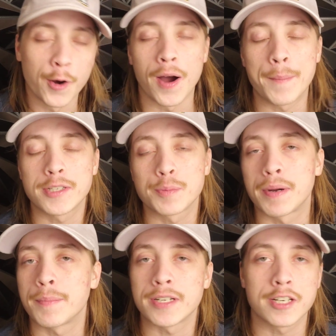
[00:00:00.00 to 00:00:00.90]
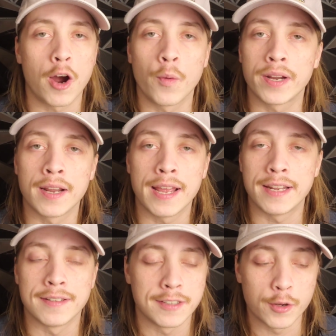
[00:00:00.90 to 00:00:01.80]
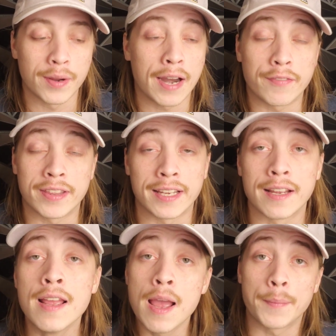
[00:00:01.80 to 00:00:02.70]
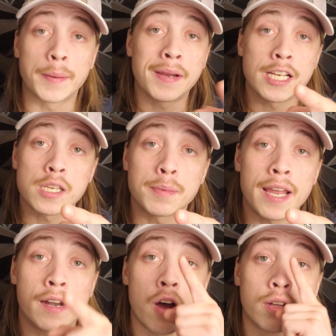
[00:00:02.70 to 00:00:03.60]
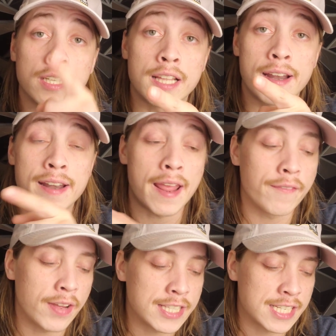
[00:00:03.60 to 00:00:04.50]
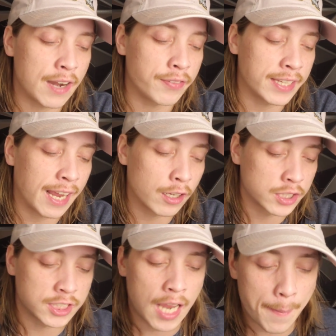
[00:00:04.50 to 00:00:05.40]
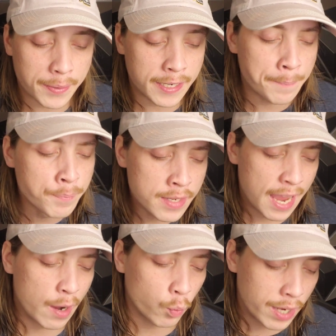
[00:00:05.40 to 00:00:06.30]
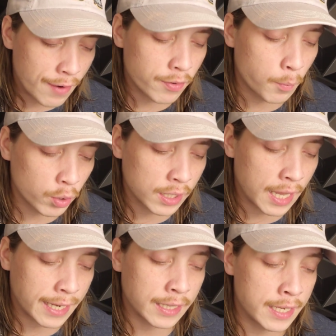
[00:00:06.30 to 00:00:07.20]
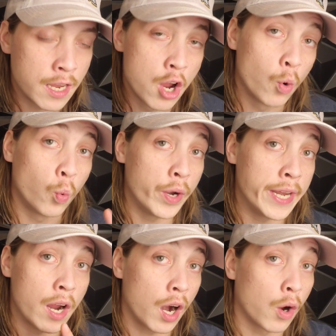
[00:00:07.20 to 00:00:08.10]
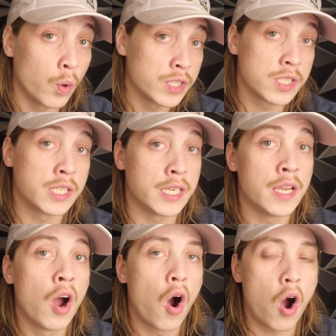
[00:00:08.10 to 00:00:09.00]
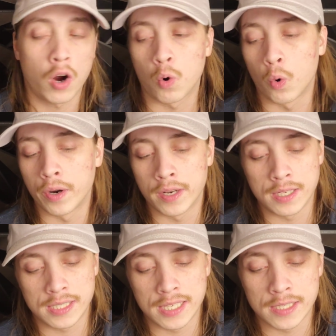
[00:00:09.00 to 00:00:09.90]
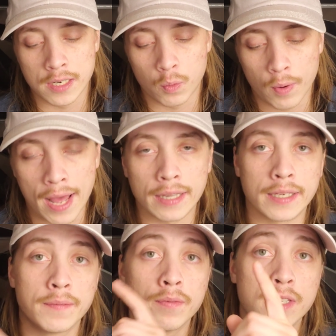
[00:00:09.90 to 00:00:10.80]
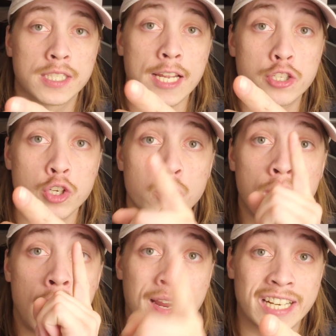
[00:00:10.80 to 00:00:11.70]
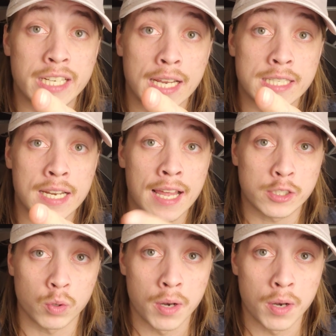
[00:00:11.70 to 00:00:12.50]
I'm just pretty much going and doing everything. Keep you guys updated on the day-to-day events and everything else that's happening. And whenever, more than likely, we are going to see altcoin season rally. Stay tuned. I'll catch you guys in the next one.